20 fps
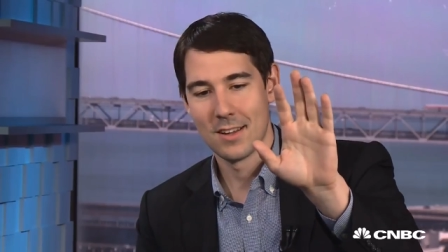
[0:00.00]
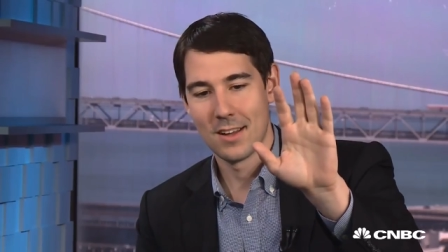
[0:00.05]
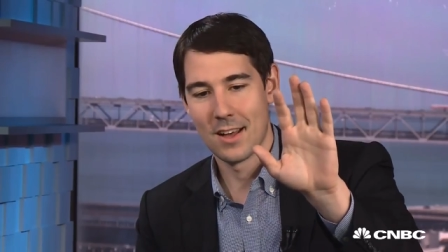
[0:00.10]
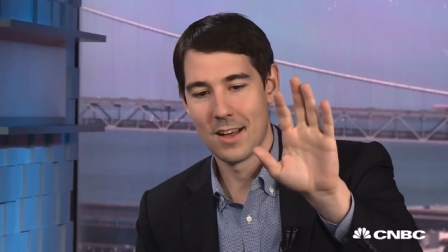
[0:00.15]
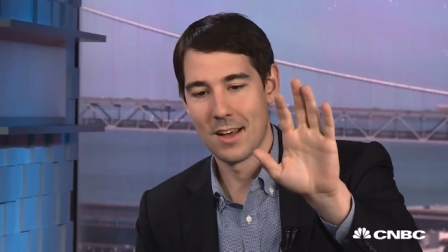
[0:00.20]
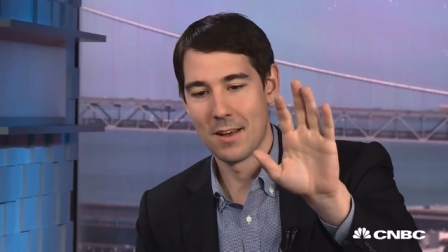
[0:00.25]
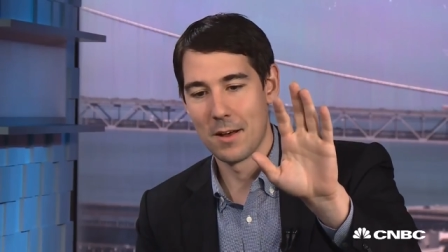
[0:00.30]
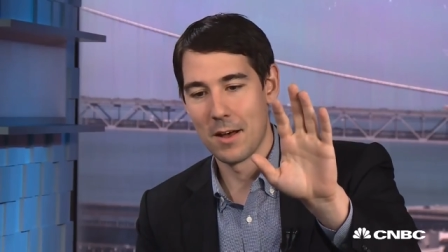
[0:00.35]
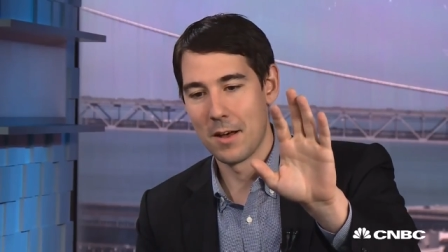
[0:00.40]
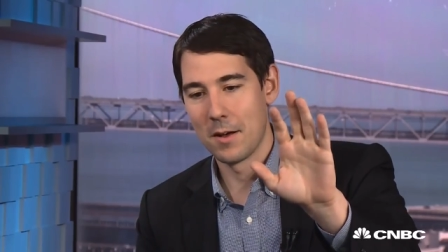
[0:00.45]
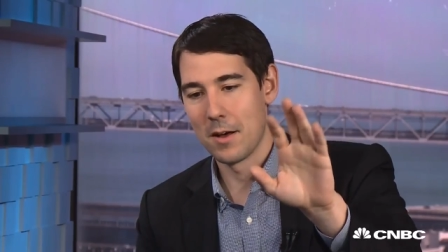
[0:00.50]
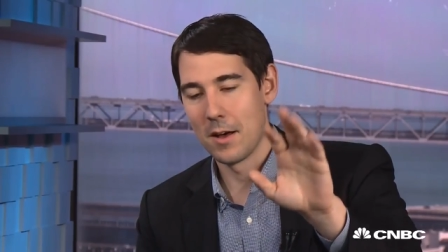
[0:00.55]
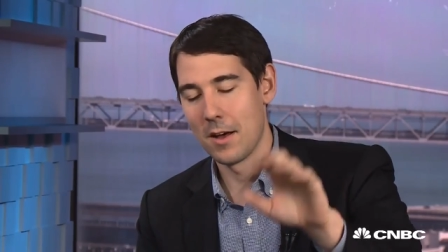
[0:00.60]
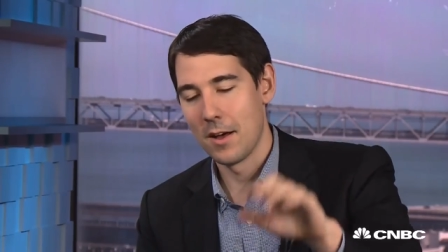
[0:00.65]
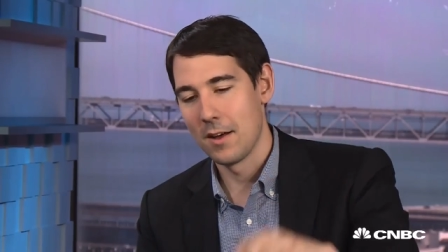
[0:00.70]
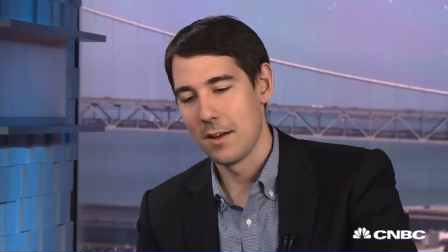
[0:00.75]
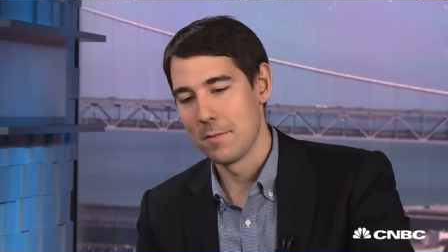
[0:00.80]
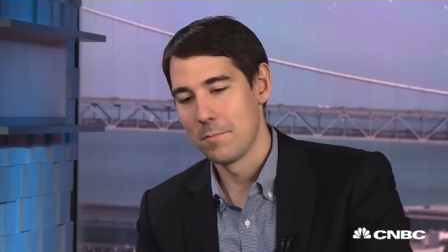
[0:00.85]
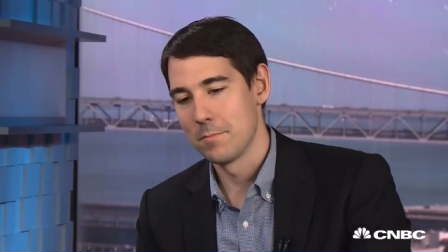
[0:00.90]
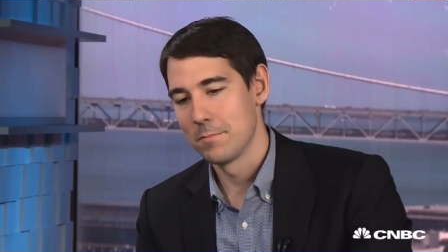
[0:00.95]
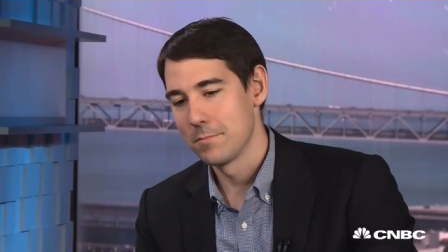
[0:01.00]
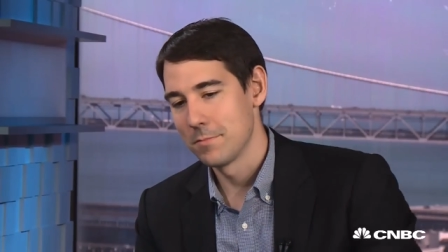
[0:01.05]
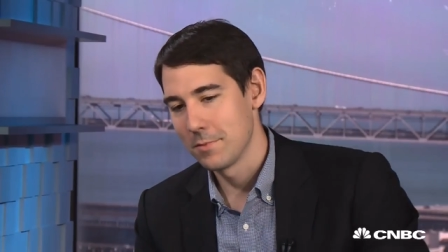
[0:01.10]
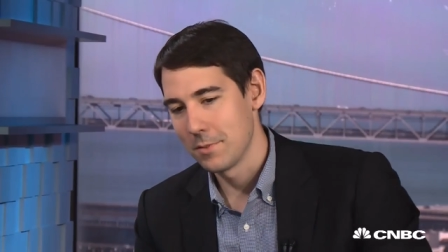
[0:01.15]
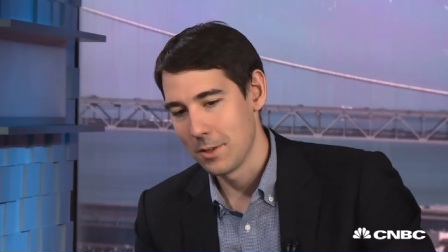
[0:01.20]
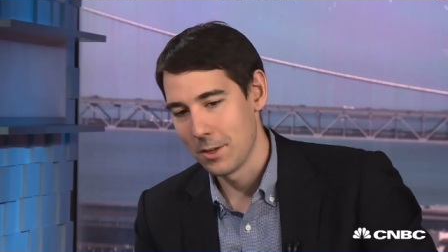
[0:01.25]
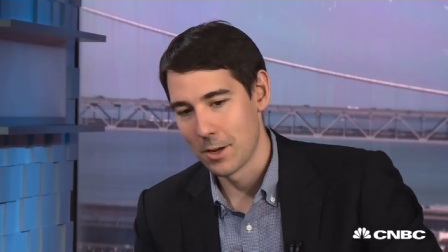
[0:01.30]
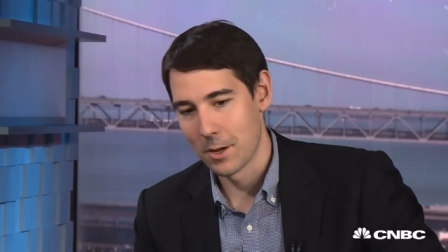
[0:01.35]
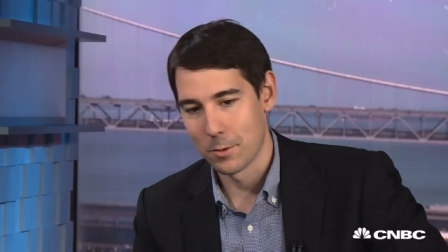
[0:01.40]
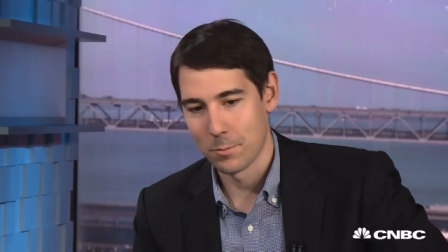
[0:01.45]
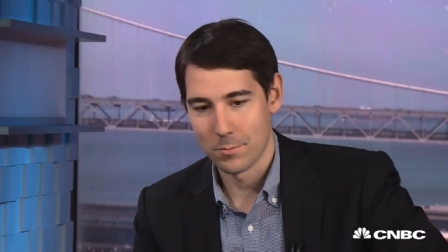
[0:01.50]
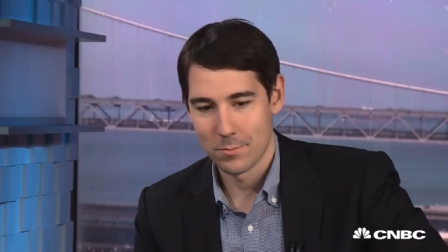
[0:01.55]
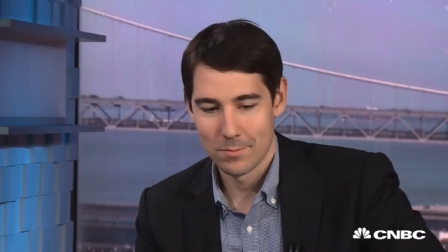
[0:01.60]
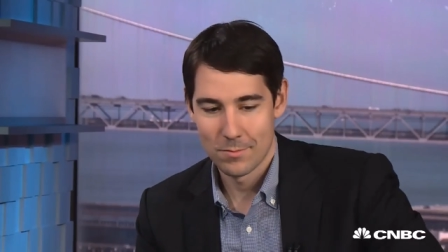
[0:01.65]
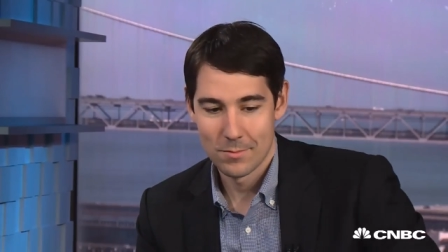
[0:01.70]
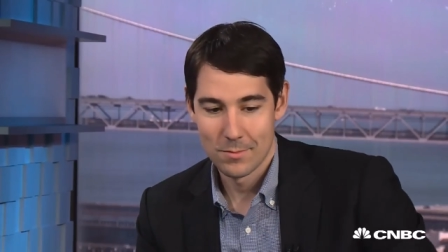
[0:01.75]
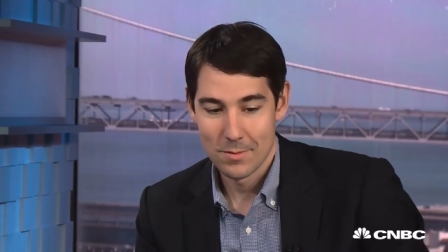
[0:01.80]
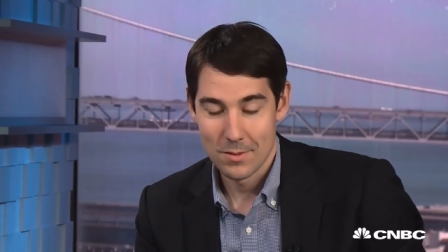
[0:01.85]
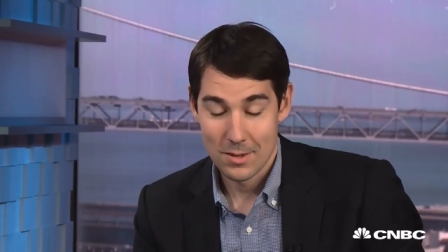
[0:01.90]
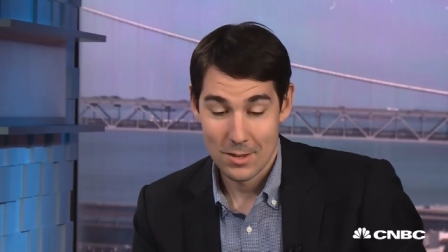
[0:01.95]
uh, uh um, you know,
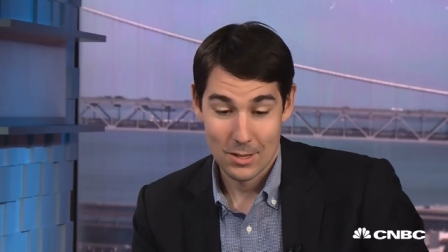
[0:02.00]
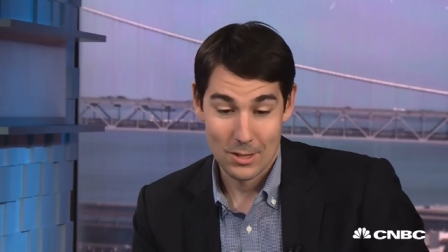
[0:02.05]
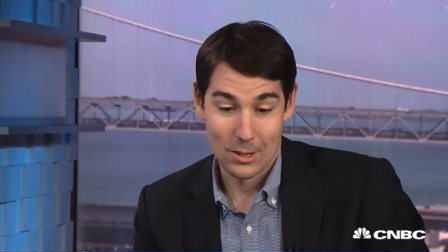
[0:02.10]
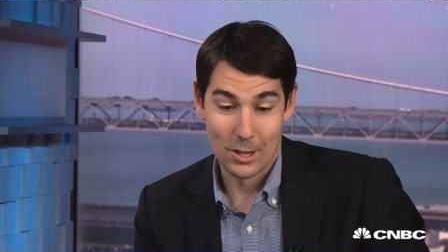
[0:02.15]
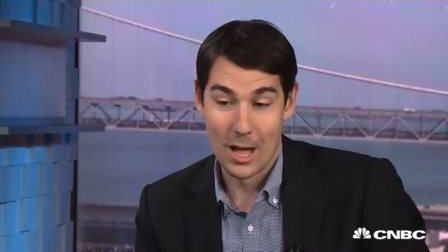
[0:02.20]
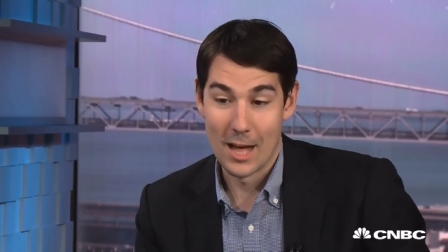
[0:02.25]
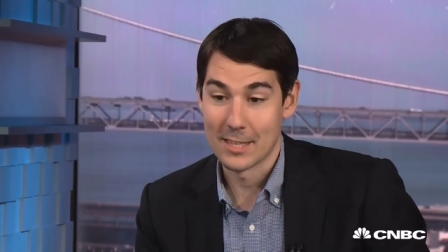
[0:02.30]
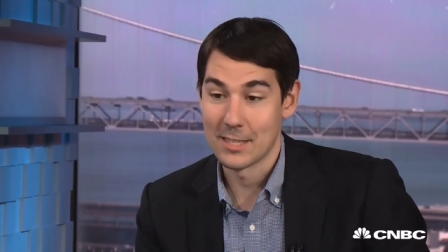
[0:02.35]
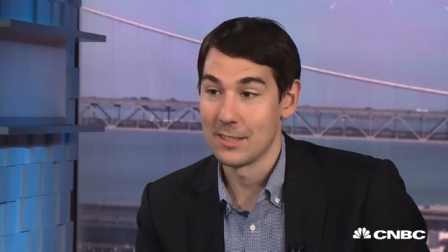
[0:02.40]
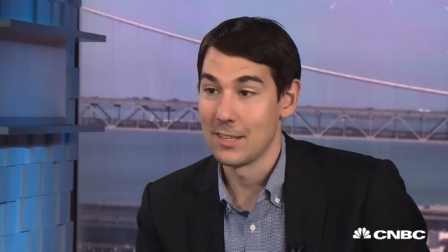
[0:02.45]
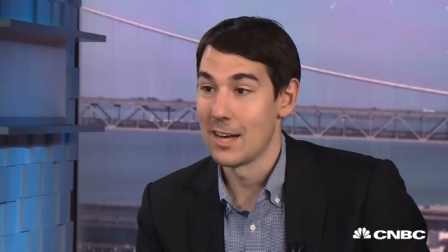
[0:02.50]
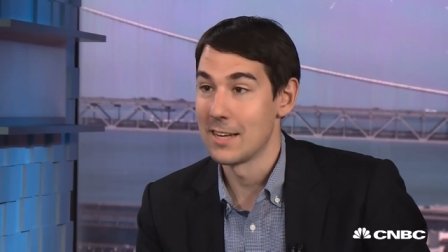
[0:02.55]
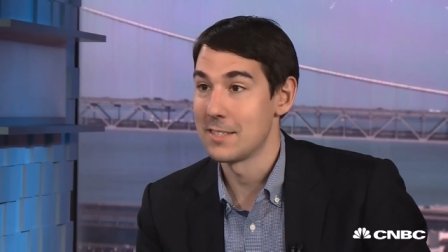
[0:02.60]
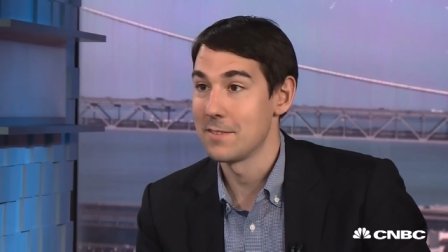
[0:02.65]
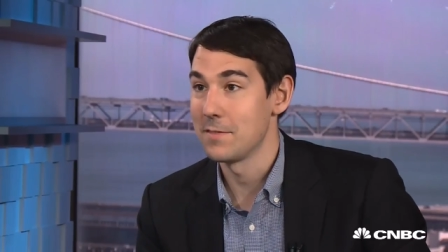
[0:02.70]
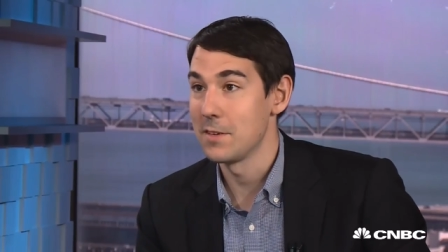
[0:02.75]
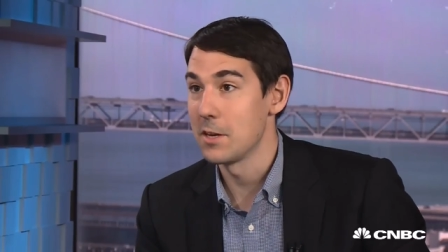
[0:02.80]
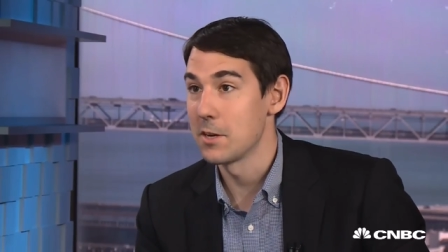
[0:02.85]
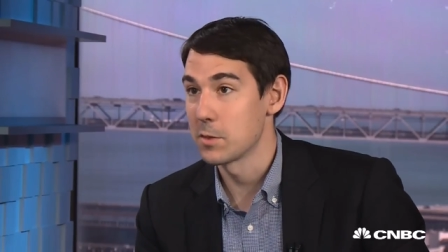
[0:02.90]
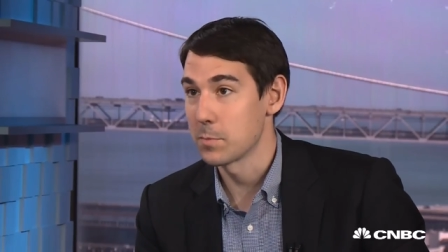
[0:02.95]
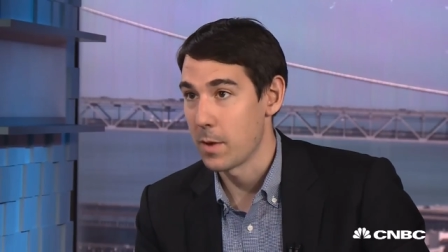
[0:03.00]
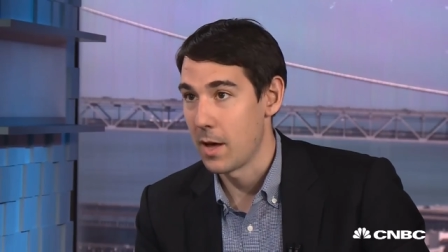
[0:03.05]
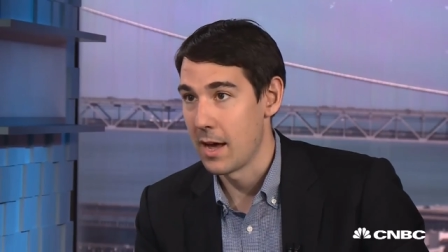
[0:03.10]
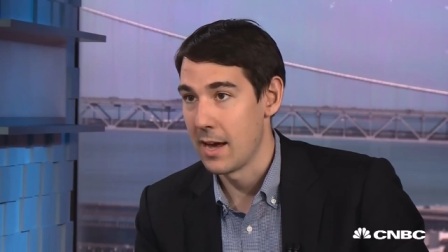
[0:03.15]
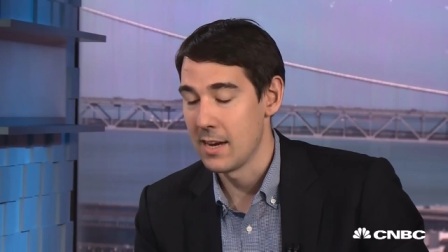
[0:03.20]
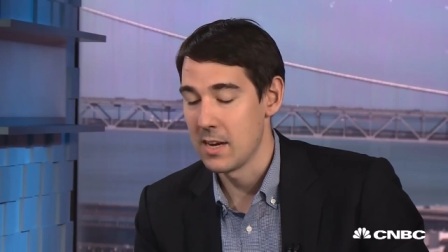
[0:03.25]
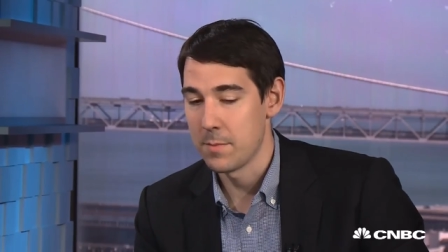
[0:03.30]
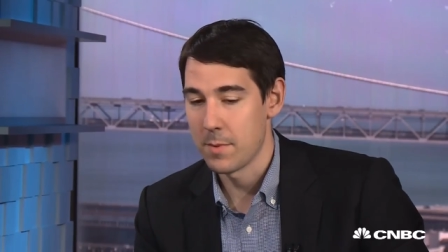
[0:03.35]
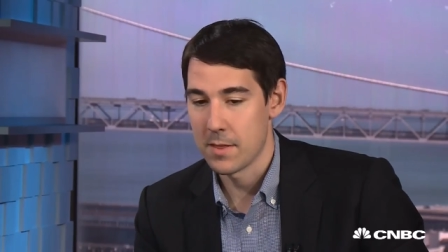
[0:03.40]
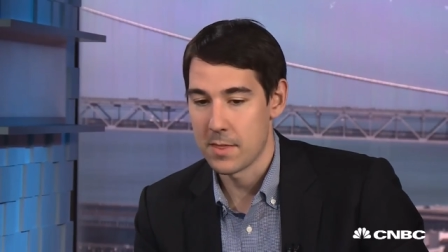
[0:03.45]
lots and lots of years behind them.